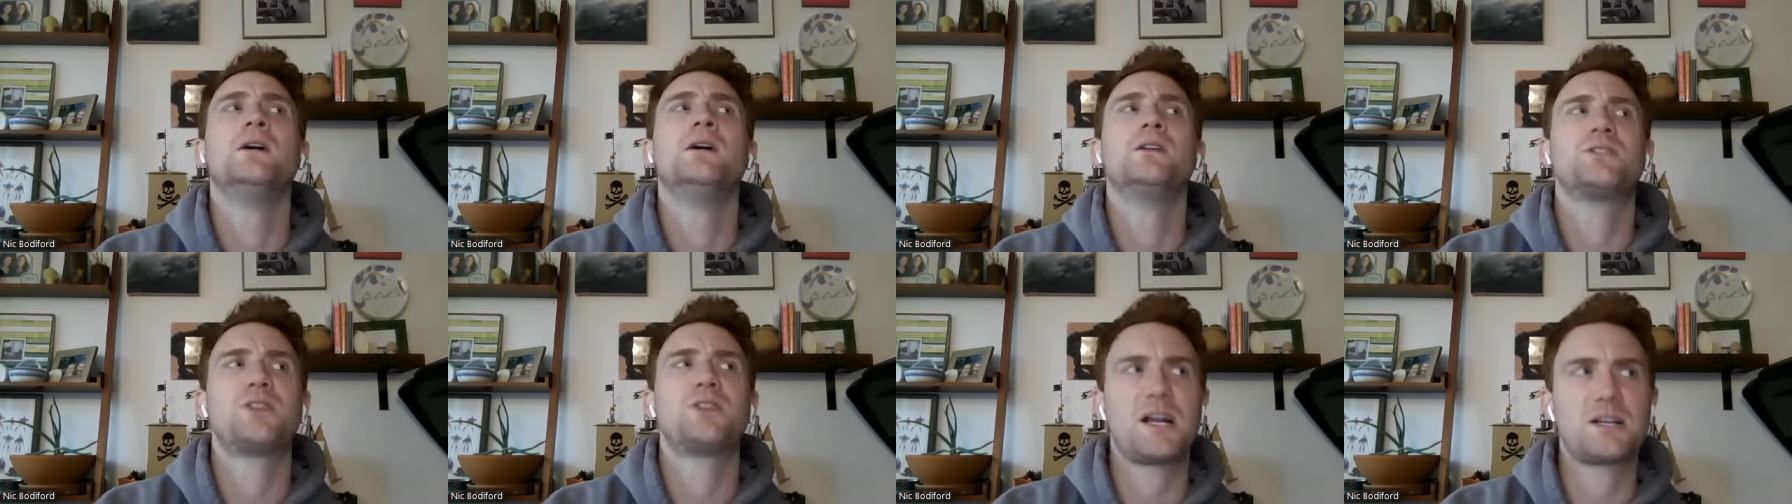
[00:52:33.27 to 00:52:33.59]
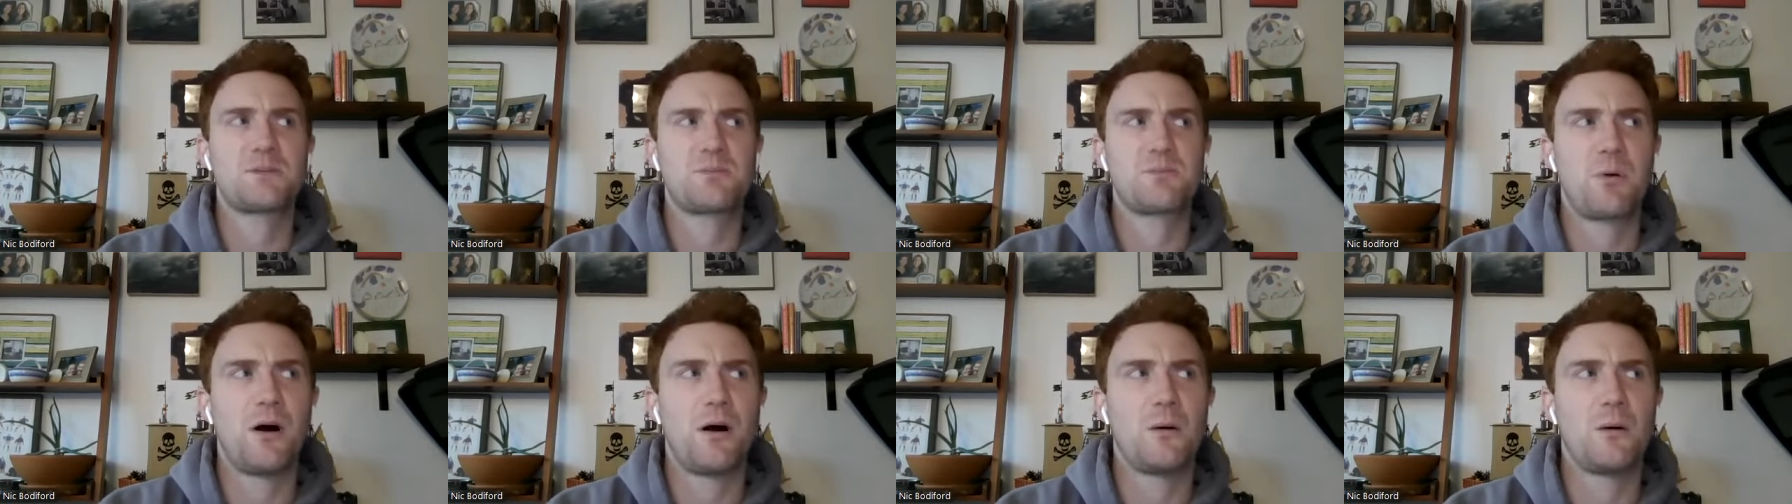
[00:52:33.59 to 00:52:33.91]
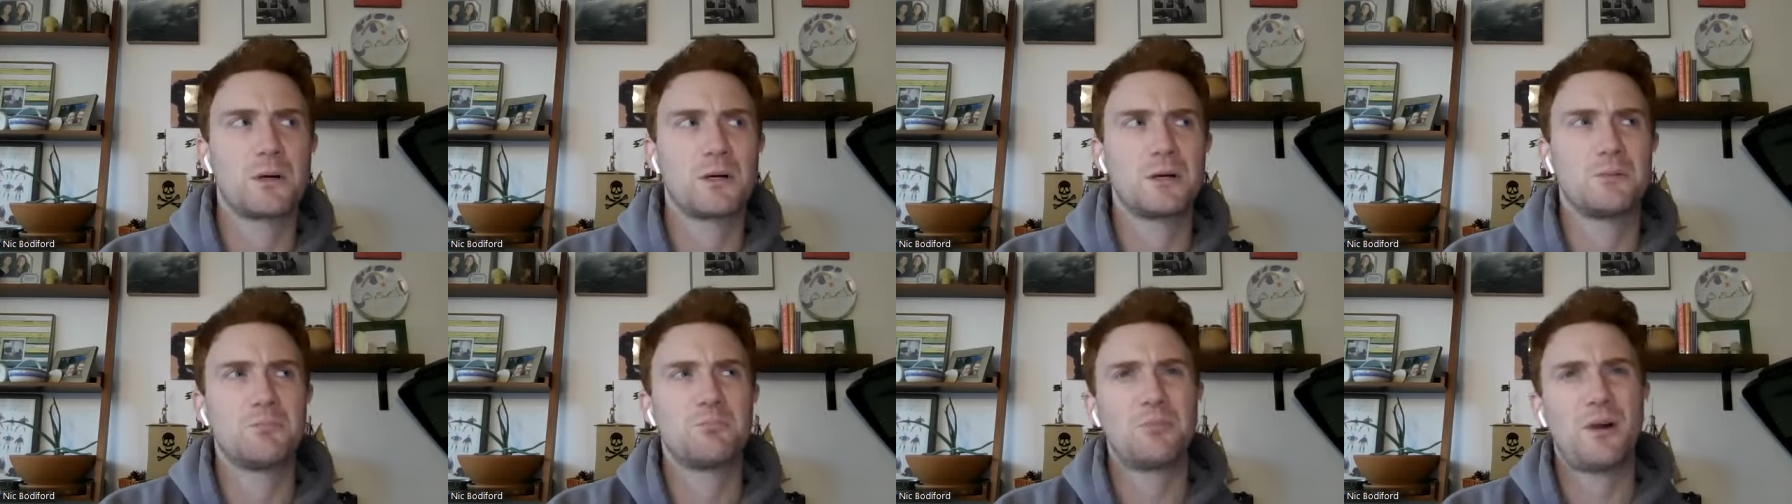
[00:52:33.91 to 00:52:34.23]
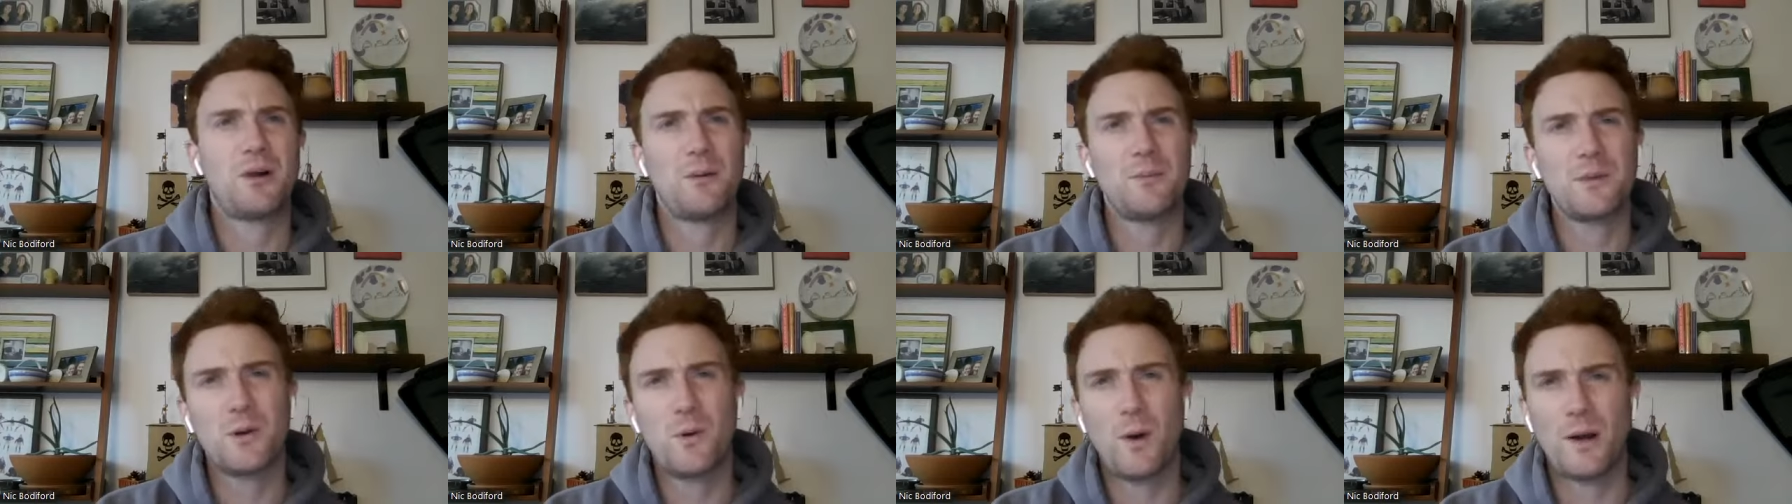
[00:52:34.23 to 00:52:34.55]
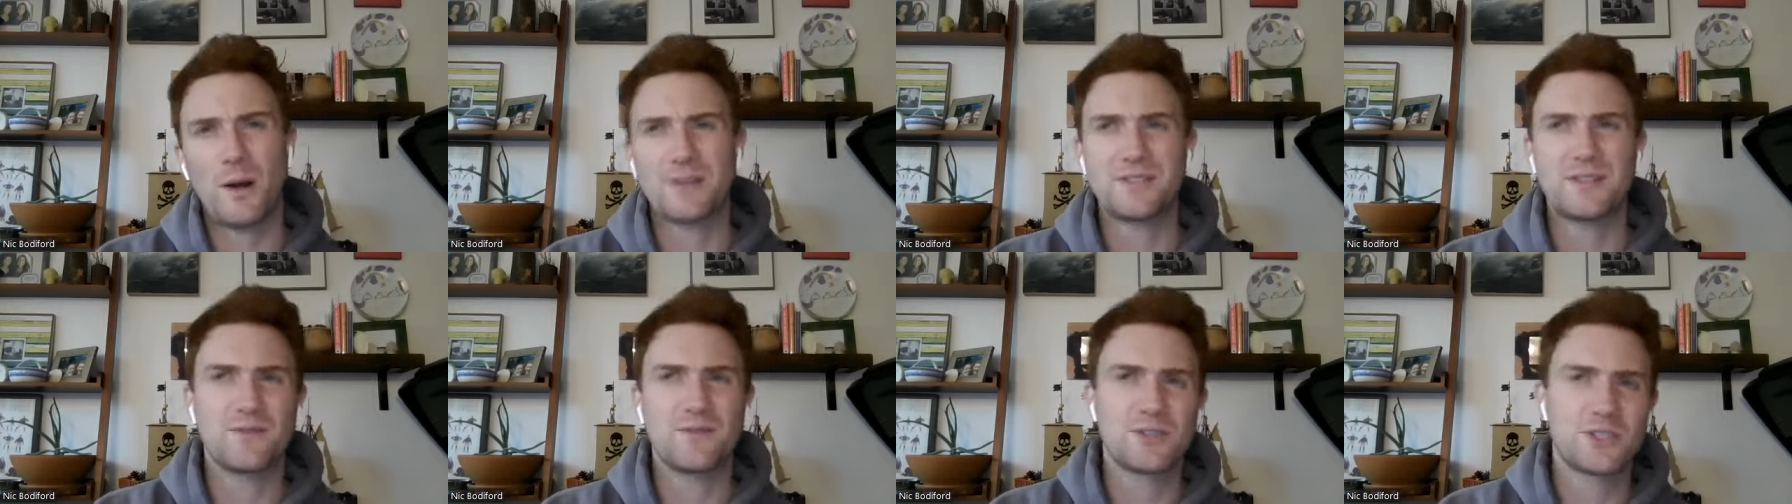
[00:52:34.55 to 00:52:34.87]
Josh Palmer, probably wide
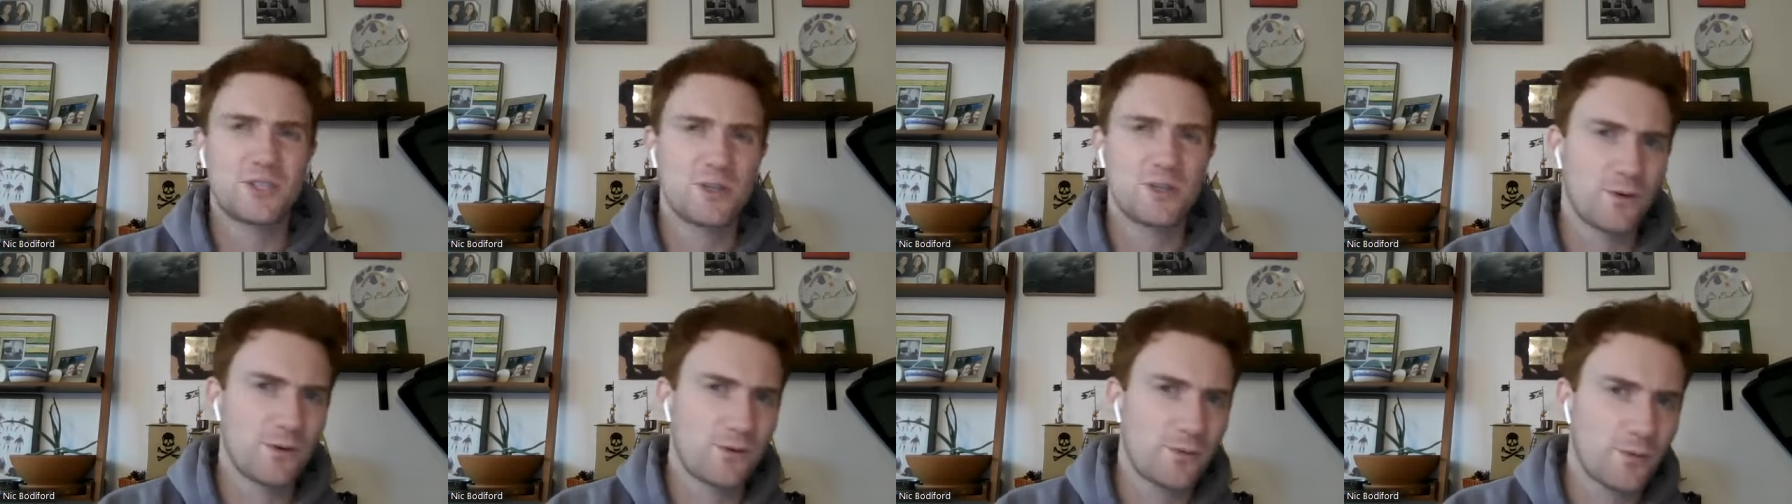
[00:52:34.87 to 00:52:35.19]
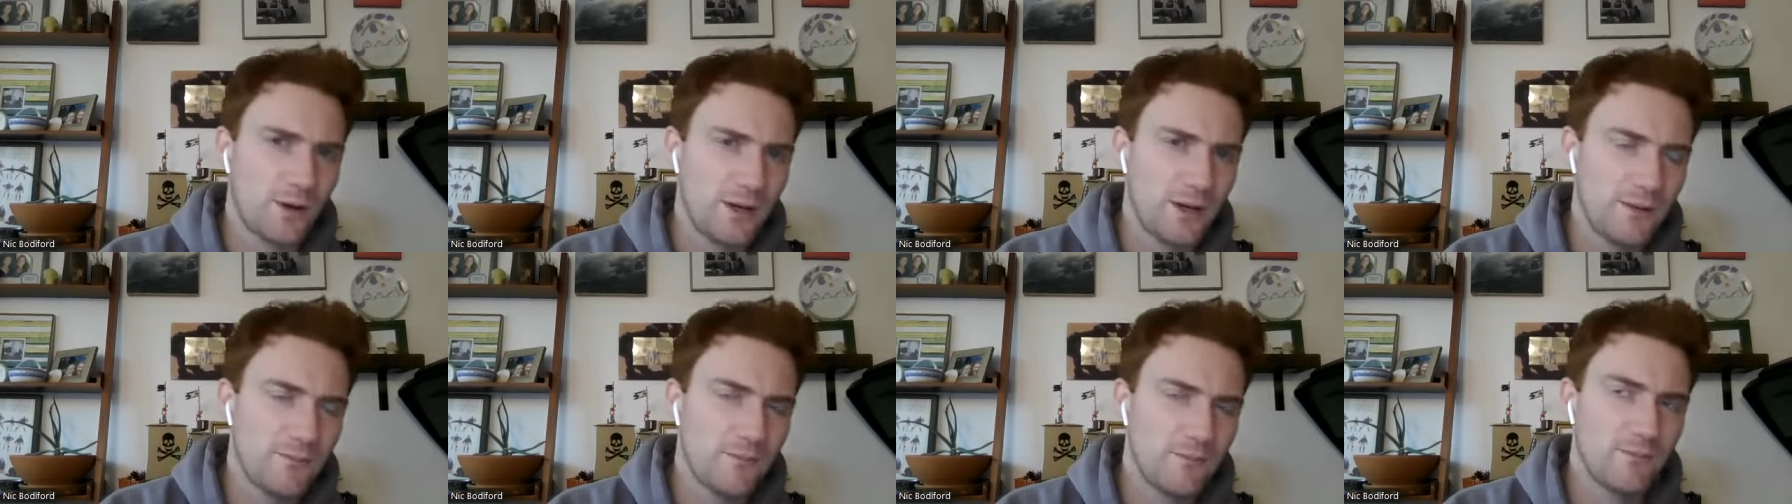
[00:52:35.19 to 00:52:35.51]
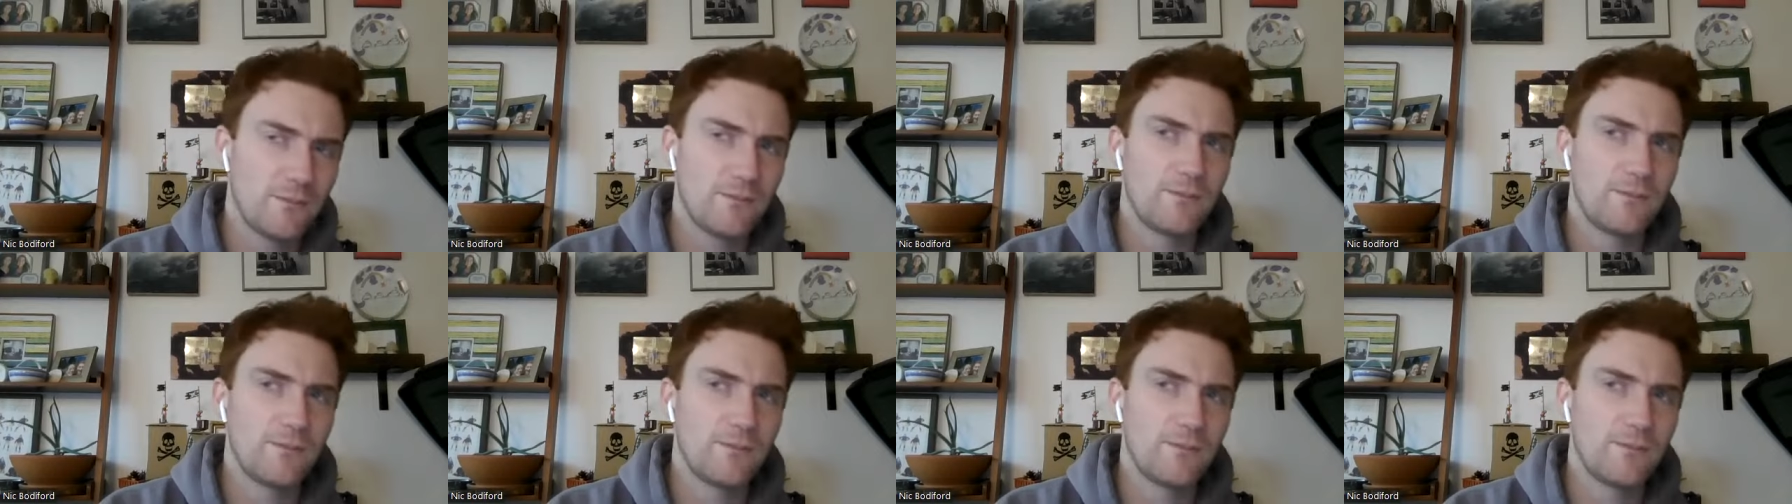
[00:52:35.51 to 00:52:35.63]
receiver two or three.